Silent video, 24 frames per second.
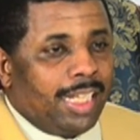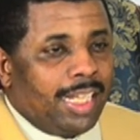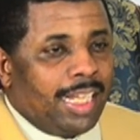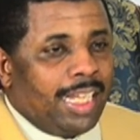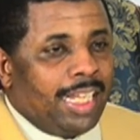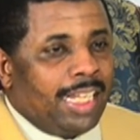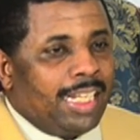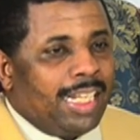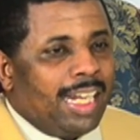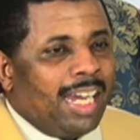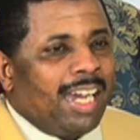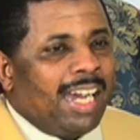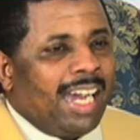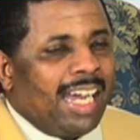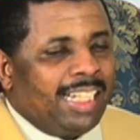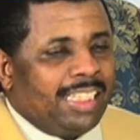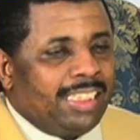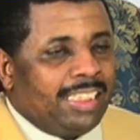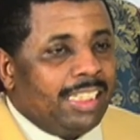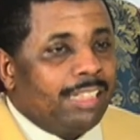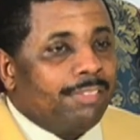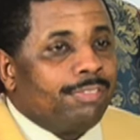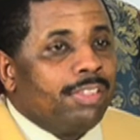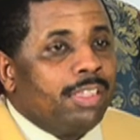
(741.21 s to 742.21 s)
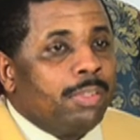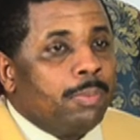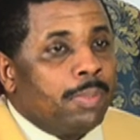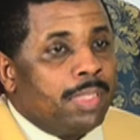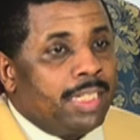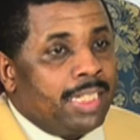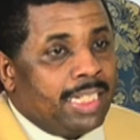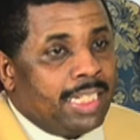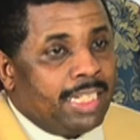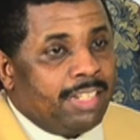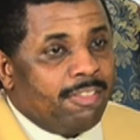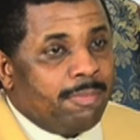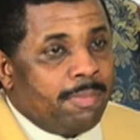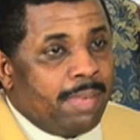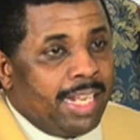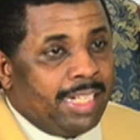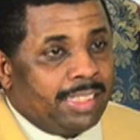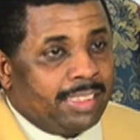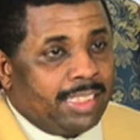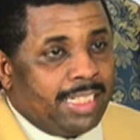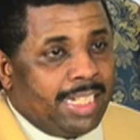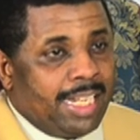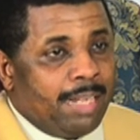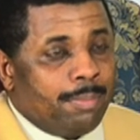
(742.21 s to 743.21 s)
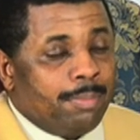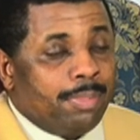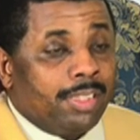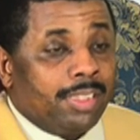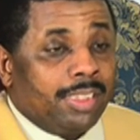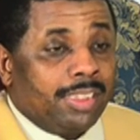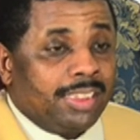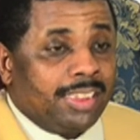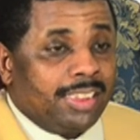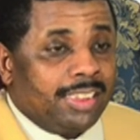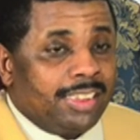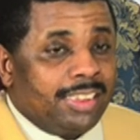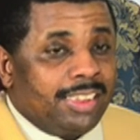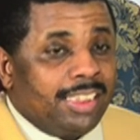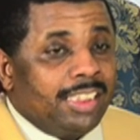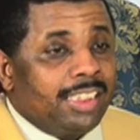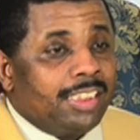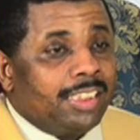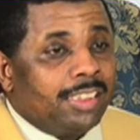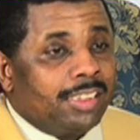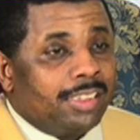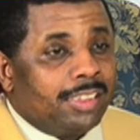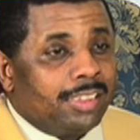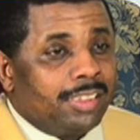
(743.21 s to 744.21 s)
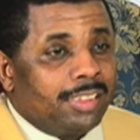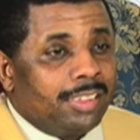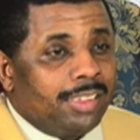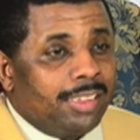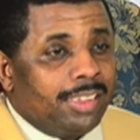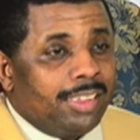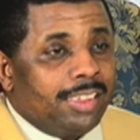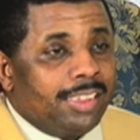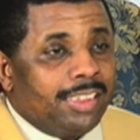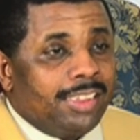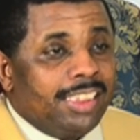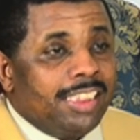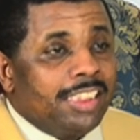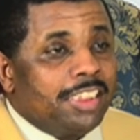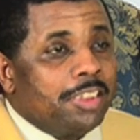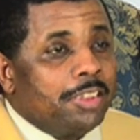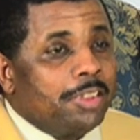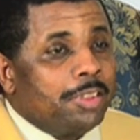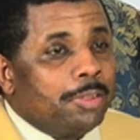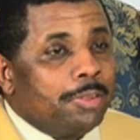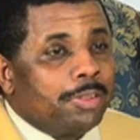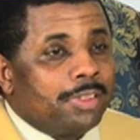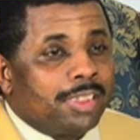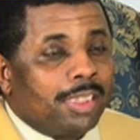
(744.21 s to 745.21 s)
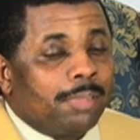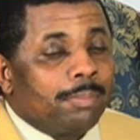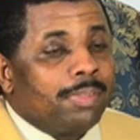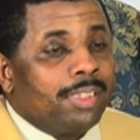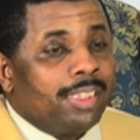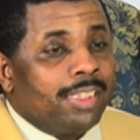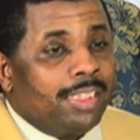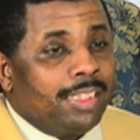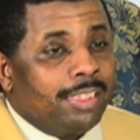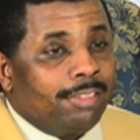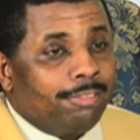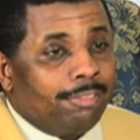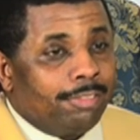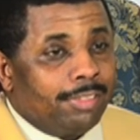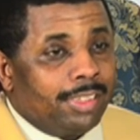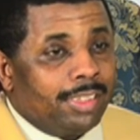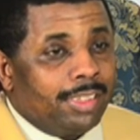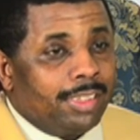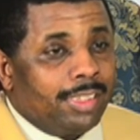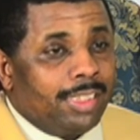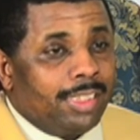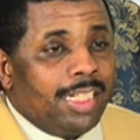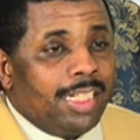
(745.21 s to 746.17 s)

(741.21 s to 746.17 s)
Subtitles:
And I definitely want to give back to that because it teaches you something different.